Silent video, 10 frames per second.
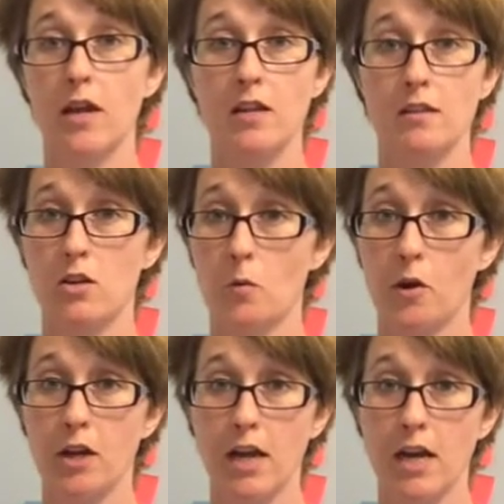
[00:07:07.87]
Anything you're
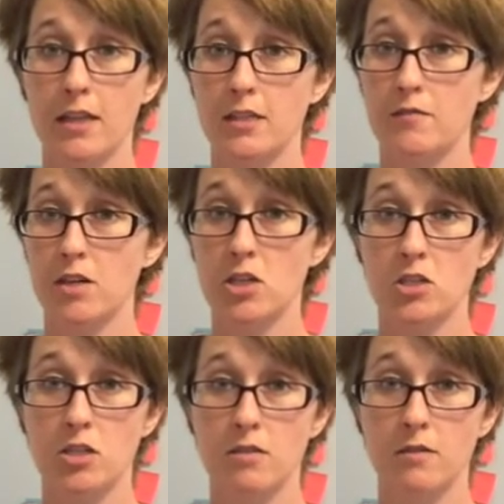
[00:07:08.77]
working on that's finished,